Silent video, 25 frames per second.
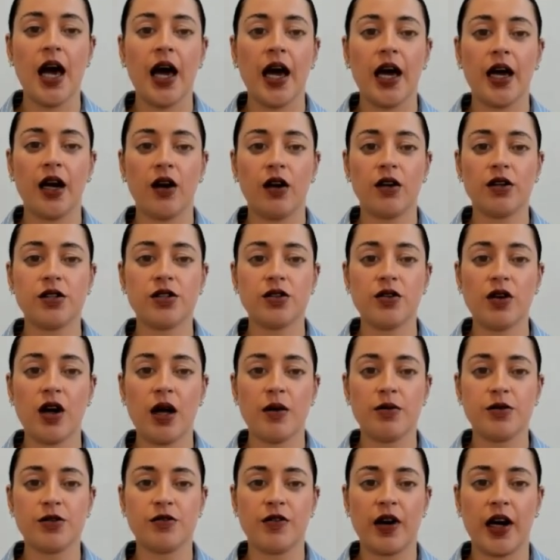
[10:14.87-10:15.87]
It also
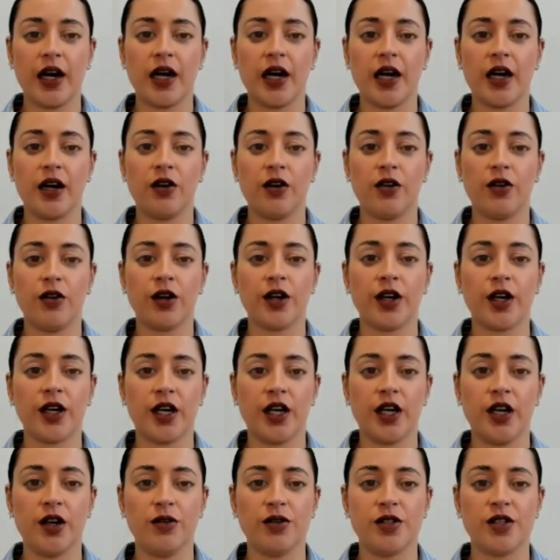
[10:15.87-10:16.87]
helps regulate hunger
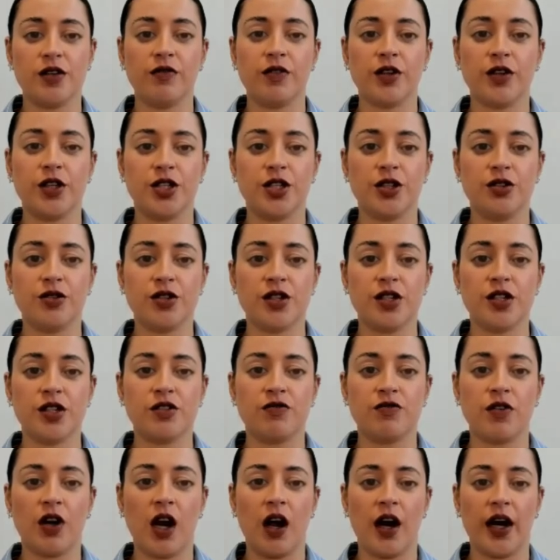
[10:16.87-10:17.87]
cues and
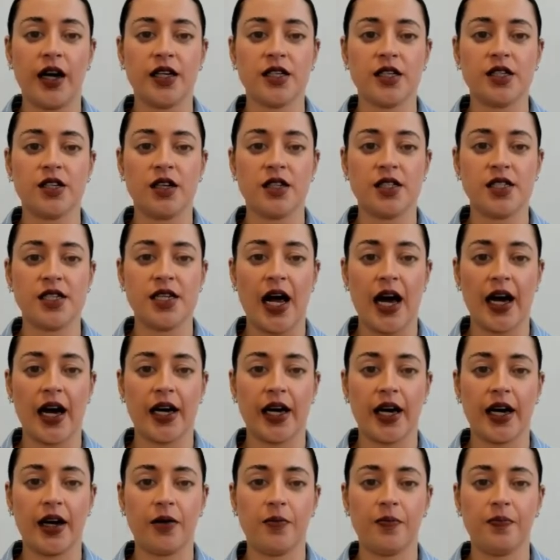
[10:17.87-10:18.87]
reduces reliance on
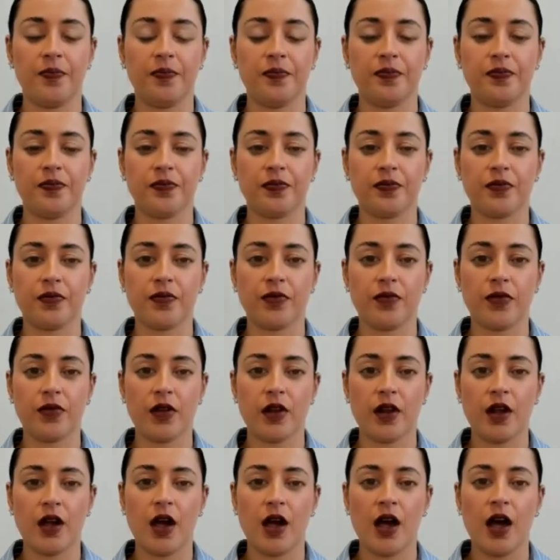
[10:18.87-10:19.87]
snacking.
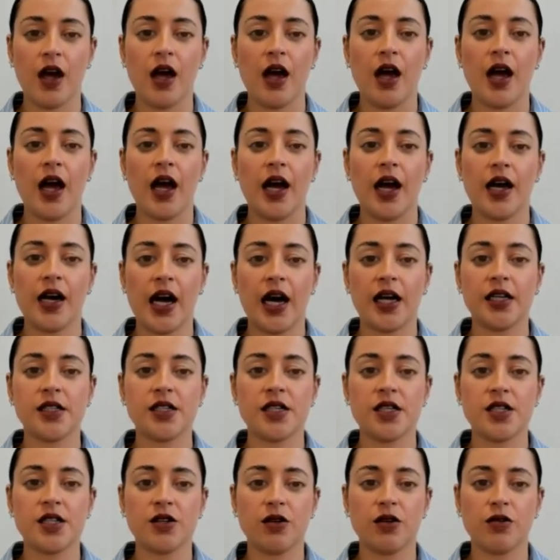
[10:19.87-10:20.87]

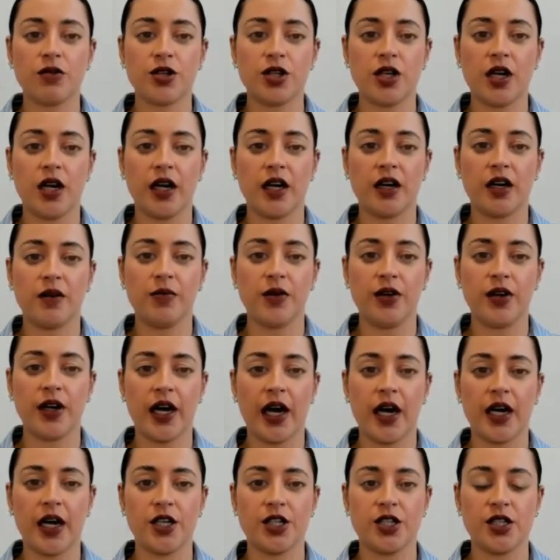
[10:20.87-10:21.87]
Enhances social and
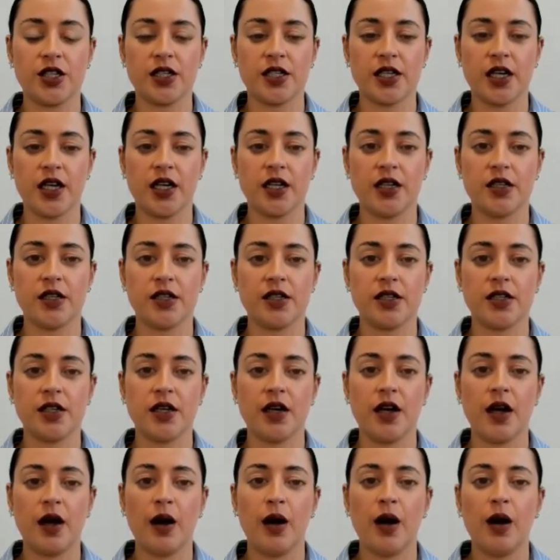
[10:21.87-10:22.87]
communication skills.
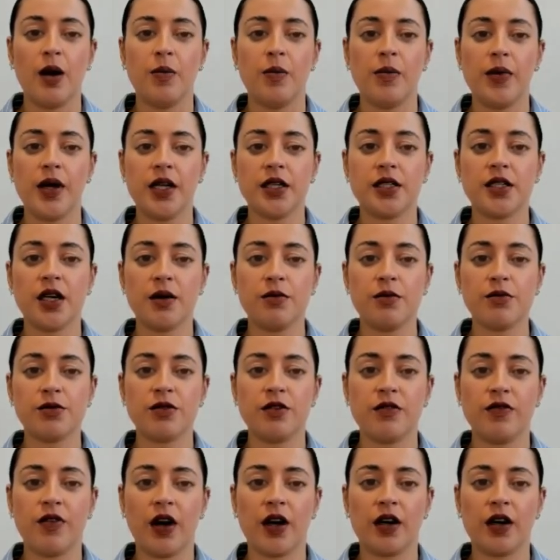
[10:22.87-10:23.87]
Mealtimes
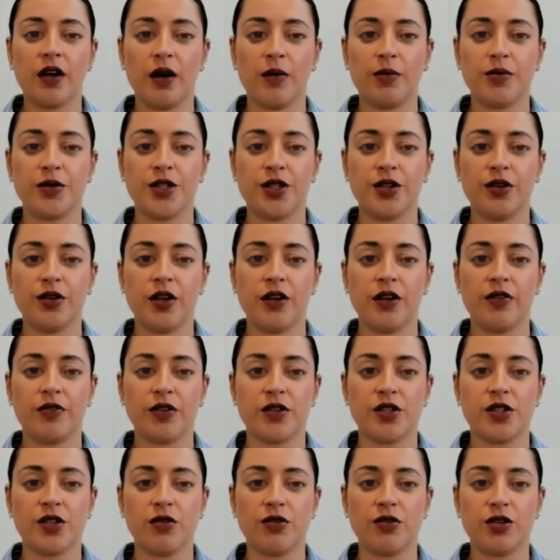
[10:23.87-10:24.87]
provide an opportunity for
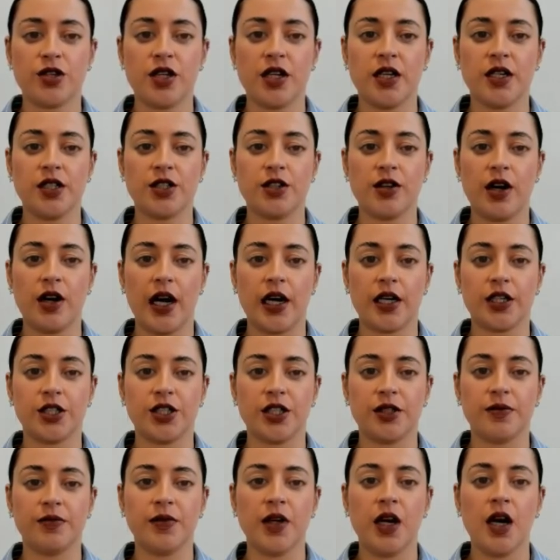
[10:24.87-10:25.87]
social
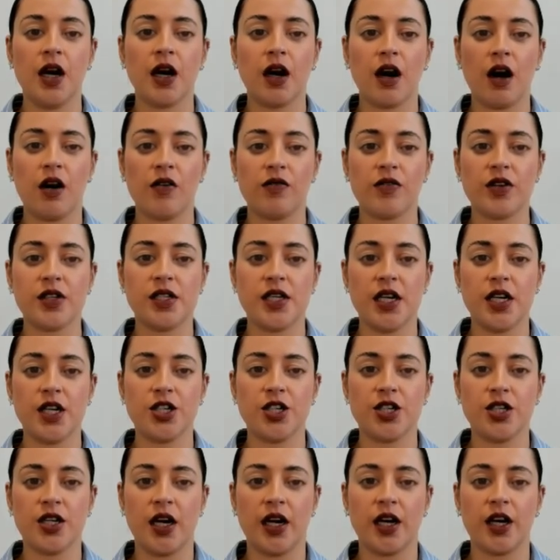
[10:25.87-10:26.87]
interaction,
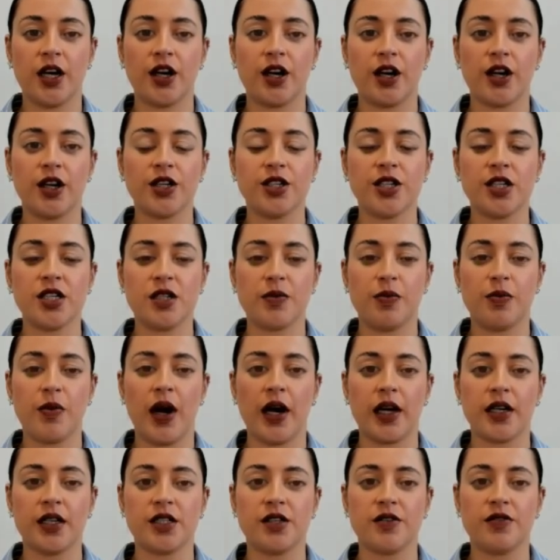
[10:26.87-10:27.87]
conversation, and encourages the
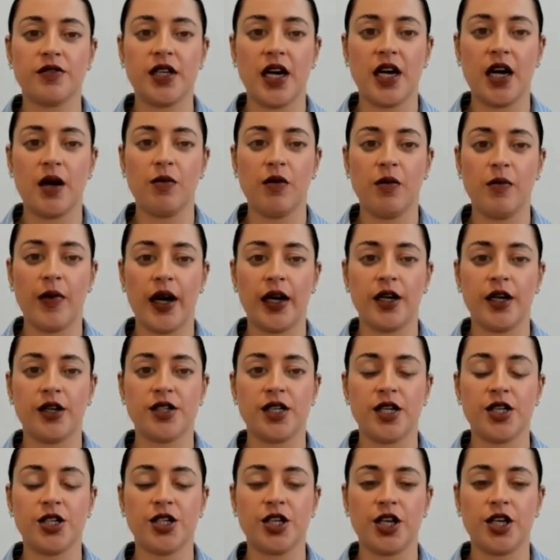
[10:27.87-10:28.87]
practice of table manners
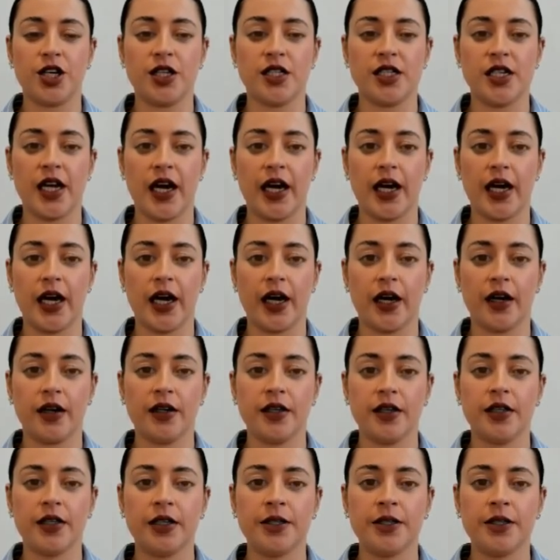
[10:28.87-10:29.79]
and turn taking.